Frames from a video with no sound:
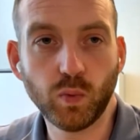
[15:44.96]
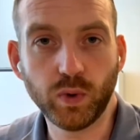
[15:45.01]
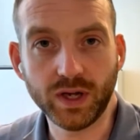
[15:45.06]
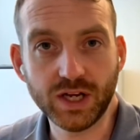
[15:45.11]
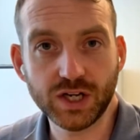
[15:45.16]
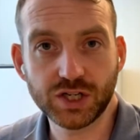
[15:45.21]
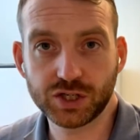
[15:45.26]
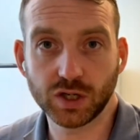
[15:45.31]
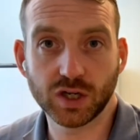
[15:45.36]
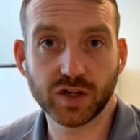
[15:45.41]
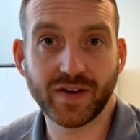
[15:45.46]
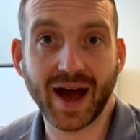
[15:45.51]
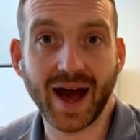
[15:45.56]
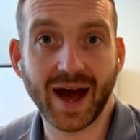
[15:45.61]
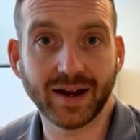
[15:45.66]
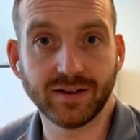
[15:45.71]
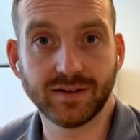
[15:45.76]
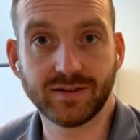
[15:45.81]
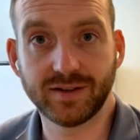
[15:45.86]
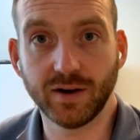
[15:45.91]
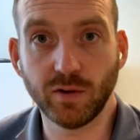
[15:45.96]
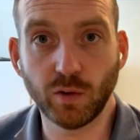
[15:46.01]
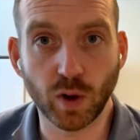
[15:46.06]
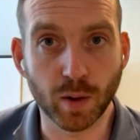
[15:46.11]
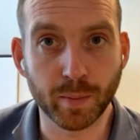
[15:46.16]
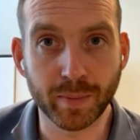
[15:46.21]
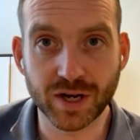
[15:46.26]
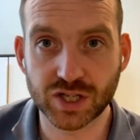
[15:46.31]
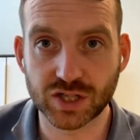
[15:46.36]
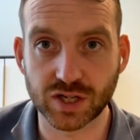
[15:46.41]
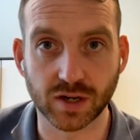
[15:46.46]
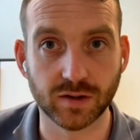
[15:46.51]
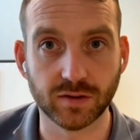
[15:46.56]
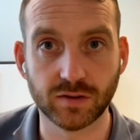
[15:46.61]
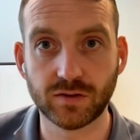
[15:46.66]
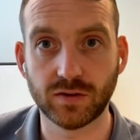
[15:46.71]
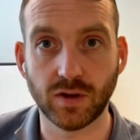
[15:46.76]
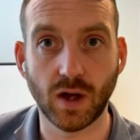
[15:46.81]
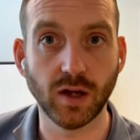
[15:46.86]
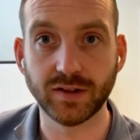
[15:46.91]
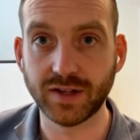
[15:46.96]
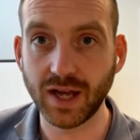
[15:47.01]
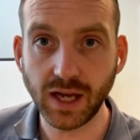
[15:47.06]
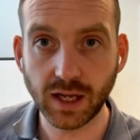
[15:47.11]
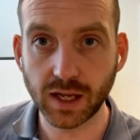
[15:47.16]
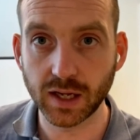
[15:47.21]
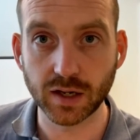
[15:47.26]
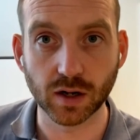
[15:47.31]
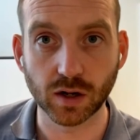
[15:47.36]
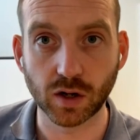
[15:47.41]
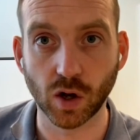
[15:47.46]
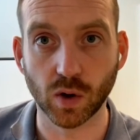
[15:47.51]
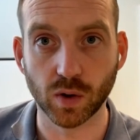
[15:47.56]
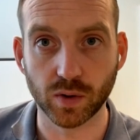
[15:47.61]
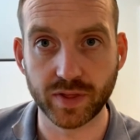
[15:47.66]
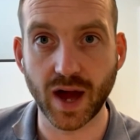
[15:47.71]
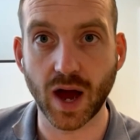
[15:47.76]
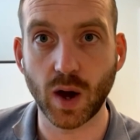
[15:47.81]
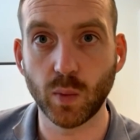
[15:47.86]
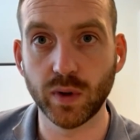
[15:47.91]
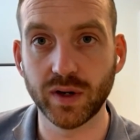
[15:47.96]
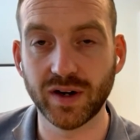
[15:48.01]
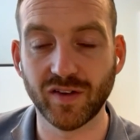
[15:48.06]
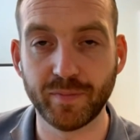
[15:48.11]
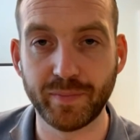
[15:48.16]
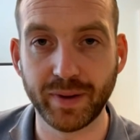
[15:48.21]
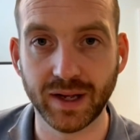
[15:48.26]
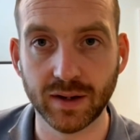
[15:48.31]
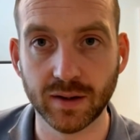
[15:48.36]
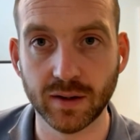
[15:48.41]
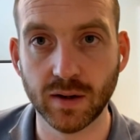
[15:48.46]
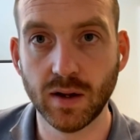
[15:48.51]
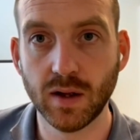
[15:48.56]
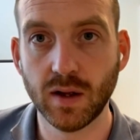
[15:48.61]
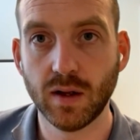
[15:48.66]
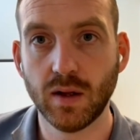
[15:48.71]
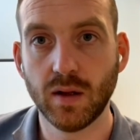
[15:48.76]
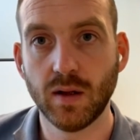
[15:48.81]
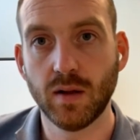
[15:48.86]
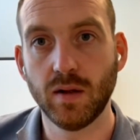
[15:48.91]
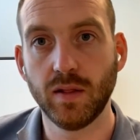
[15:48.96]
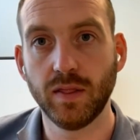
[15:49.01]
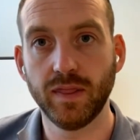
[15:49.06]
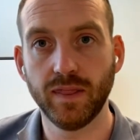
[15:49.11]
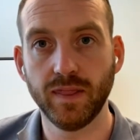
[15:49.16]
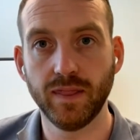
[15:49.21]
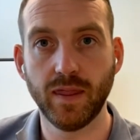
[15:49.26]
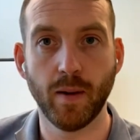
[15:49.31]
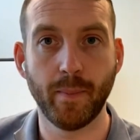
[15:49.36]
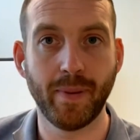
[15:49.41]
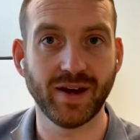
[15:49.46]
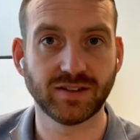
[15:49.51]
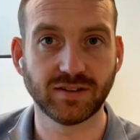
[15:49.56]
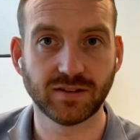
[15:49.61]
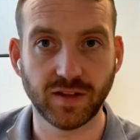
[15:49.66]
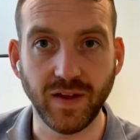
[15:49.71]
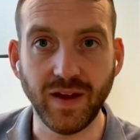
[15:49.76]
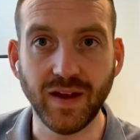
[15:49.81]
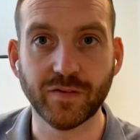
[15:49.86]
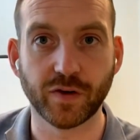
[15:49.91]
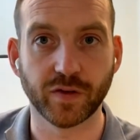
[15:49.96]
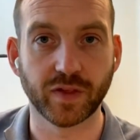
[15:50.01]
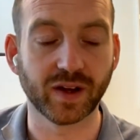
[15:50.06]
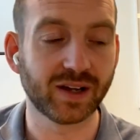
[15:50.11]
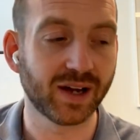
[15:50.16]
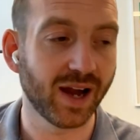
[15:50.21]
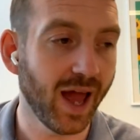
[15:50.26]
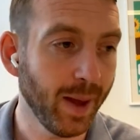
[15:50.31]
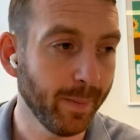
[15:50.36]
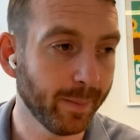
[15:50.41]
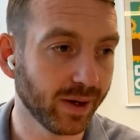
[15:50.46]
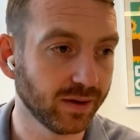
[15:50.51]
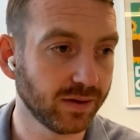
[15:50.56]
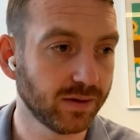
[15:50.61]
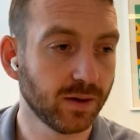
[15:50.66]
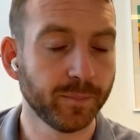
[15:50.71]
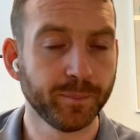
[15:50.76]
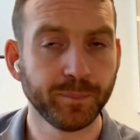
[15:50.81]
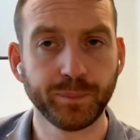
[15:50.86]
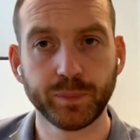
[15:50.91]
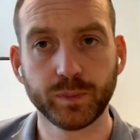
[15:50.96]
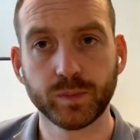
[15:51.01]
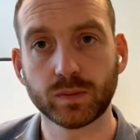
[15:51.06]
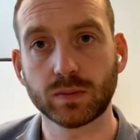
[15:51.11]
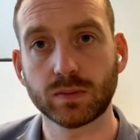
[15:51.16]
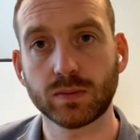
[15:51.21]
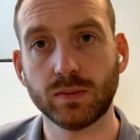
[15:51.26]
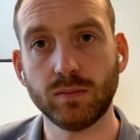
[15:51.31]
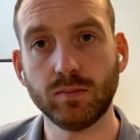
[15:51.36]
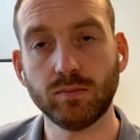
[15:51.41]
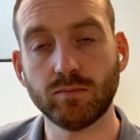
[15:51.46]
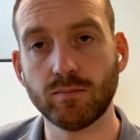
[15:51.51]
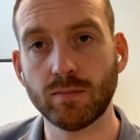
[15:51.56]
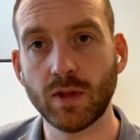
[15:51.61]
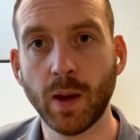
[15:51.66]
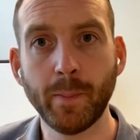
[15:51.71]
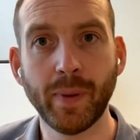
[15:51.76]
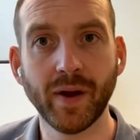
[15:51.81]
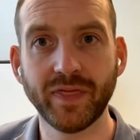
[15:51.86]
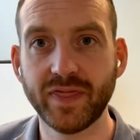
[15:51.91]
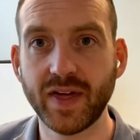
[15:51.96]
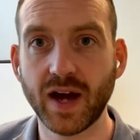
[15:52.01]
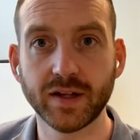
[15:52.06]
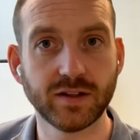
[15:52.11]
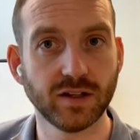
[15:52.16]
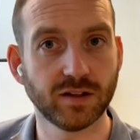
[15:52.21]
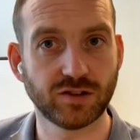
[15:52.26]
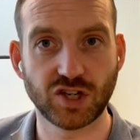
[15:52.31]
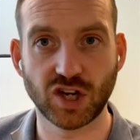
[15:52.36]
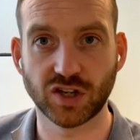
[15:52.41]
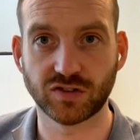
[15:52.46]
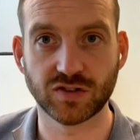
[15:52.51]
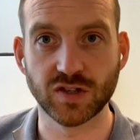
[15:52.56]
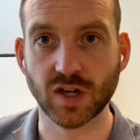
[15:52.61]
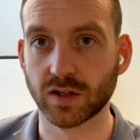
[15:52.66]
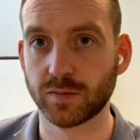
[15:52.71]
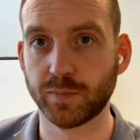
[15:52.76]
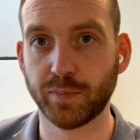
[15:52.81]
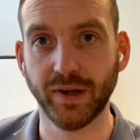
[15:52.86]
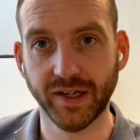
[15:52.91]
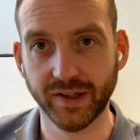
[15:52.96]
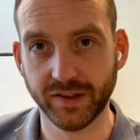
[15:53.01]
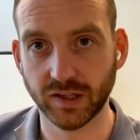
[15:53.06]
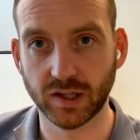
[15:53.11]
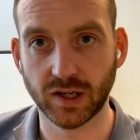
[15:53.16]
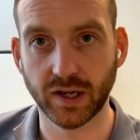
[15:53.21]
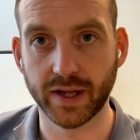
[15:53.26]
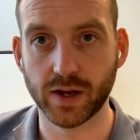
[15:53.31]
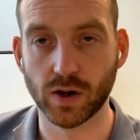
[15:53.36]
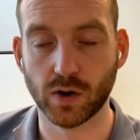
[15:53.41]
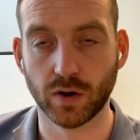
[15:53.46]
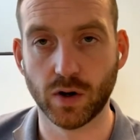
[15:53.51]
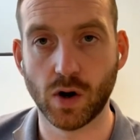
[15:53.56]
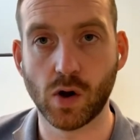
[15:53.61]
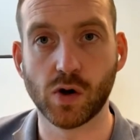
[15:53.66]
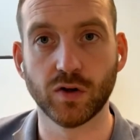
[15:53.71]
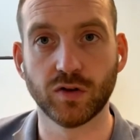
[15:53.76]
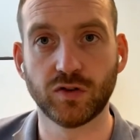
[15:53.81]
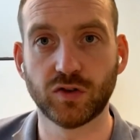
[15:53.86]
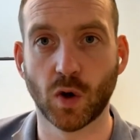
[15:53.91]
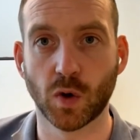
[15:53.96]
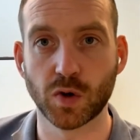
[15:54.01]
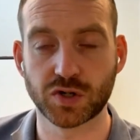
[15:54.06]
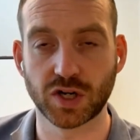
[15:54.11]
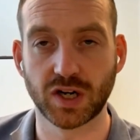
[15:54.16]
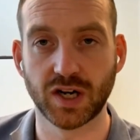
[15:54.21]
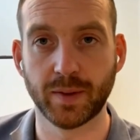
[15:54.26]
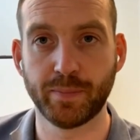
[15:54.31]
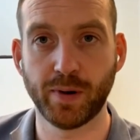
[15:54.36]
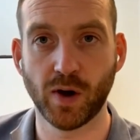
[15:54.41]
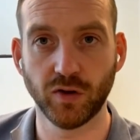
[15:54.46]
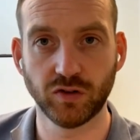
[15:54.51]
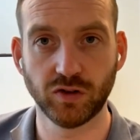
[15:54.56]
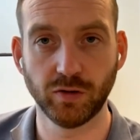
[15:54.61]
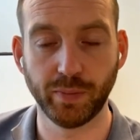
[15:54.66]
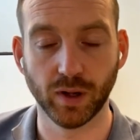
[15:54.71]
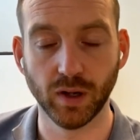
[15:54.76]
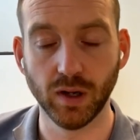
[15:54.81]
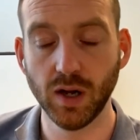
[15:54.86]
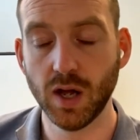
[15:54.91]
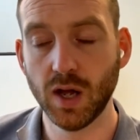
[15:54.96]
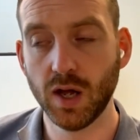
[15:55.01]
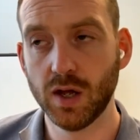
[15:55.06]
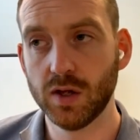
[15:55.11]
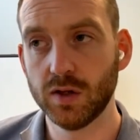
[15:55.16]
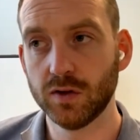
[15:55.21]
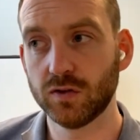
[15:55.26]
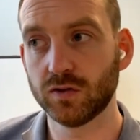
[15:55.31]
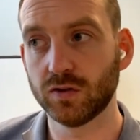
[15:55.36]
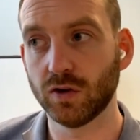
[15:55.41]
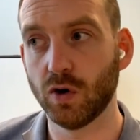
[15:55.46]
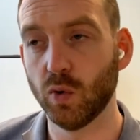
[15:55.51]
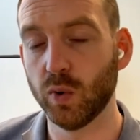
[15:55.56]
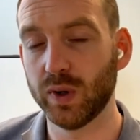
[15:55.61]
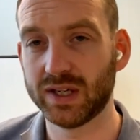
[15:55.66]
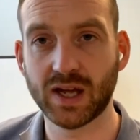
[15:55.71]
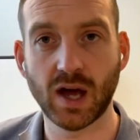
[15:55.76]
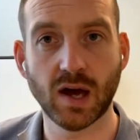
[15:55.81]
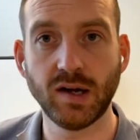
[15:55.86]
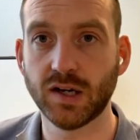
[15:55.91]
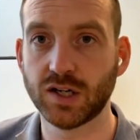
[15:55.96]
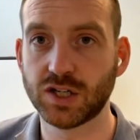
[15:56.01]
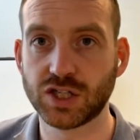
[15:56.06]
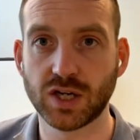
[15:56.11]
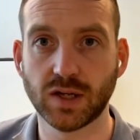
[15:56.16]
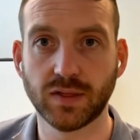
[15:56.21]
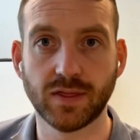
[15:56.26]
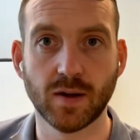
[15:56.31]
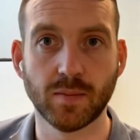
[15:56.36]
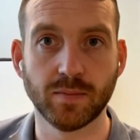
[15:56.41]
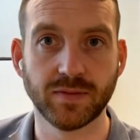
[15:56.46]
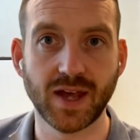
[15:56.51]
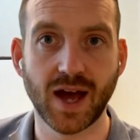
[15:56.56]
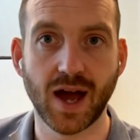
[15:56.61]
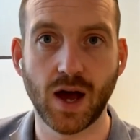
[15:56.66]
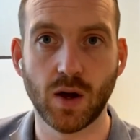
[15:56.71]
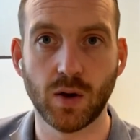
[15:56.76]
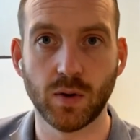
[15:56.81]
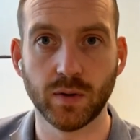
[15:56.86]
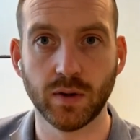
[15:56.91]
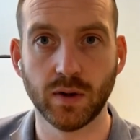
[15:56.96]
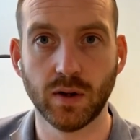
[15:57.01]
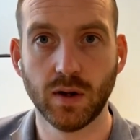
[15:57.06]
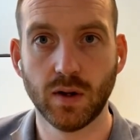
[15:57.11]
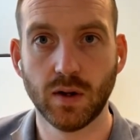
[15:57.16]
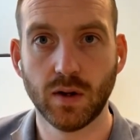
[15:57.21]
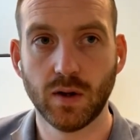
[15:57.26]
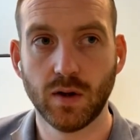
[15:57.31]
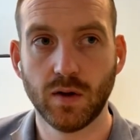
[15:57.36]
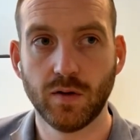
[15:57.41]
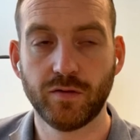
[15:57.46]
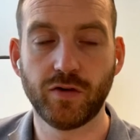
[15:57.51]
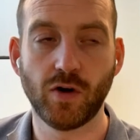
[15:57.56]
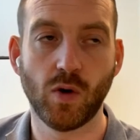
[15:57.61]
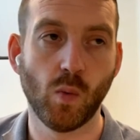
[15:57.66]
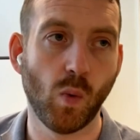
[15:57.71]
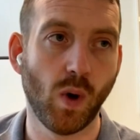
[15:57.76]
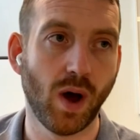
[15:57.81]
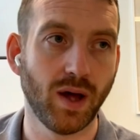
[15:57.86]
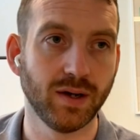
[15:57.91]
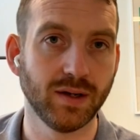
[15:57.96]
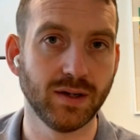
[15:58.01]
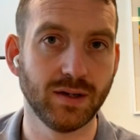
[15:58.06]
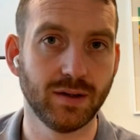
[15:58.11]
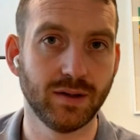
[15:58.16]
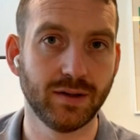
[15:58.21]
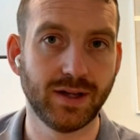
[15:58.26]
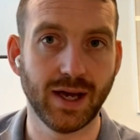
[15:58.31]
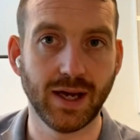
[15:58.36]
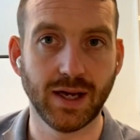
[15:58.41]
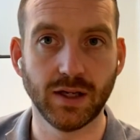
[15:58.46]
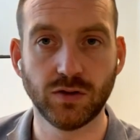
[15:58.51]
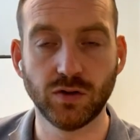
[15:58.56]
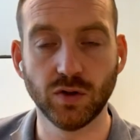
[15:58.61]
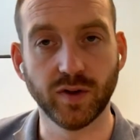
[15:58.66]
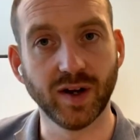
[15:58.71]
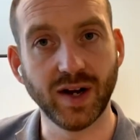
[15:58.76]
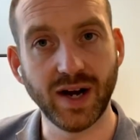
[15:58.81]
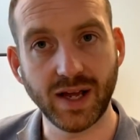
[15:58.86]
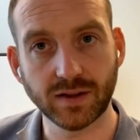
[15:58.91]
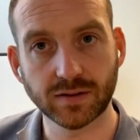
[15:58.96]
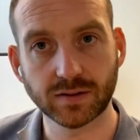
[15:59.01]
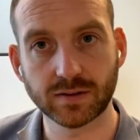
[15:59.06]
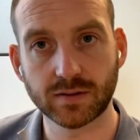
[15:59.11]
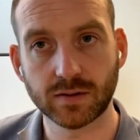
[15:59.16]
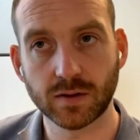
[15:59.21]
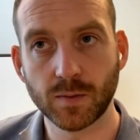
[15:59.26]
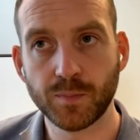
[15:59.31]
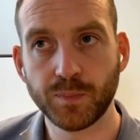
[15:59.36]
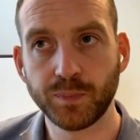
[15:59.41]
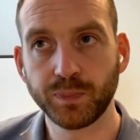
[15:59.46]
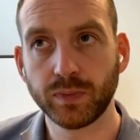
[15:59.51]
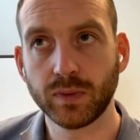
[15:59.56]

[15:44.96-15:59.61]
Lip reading: we should have had zero emissions a decade ago. That would have been the best thing for the climate. But that is just not politically or socially possible. So we cannot shut them down from one day to the next.